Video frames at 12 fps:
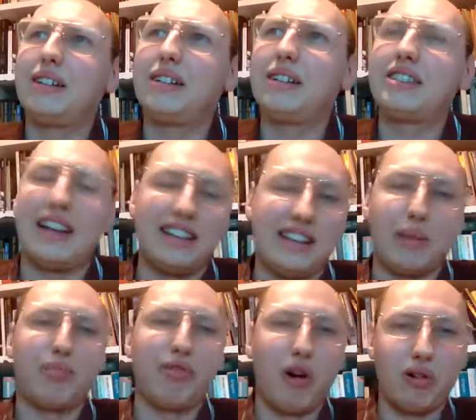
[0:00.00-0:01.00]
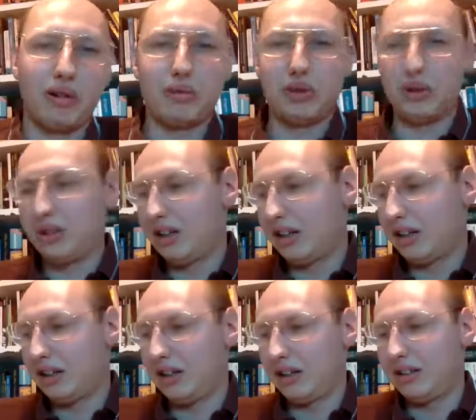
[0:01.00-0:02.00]
send their program to
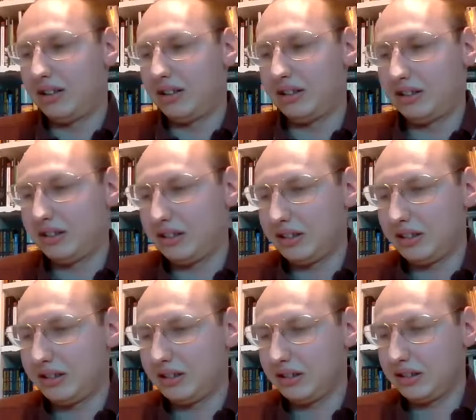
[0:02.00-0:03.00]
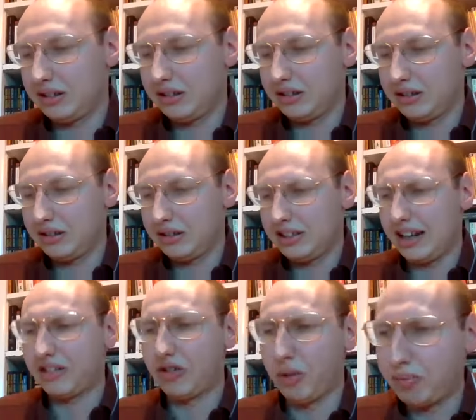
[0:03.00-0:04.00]
the
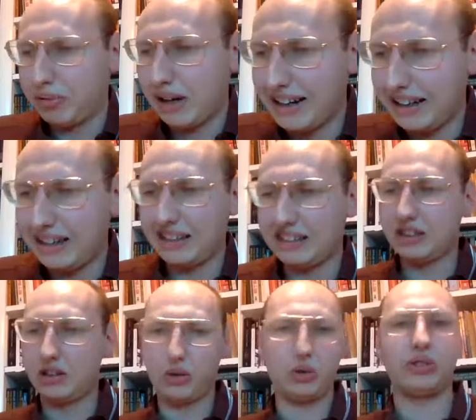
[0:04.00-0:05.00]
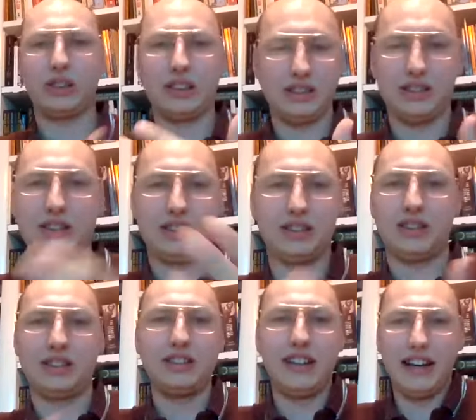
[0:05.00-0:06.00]
Central Planning Institute, which is a
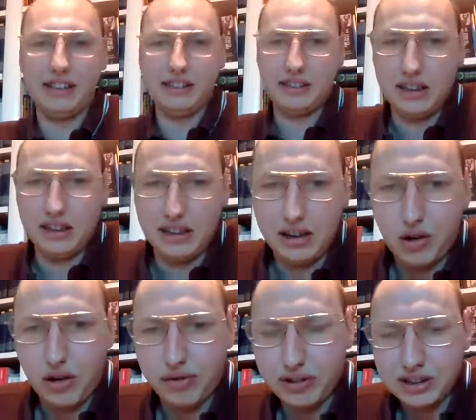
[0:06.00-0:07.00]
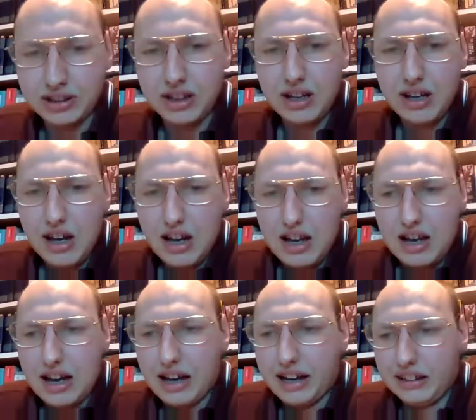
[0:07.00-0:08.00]
state office,
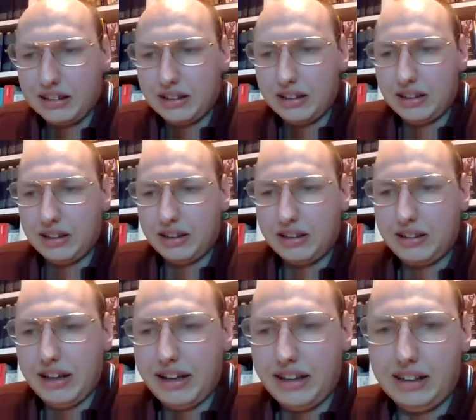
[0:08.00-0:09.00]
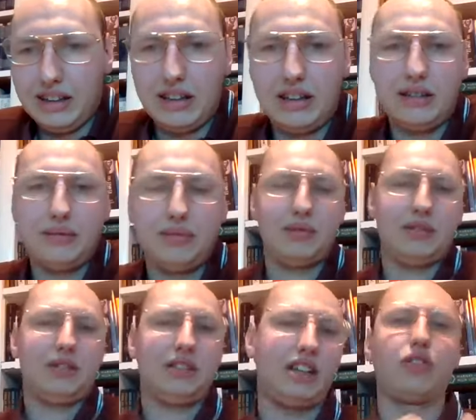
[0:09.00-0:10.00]
and the
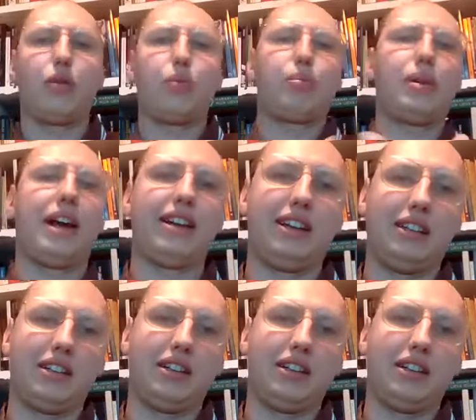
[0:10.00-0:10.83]
Central Planning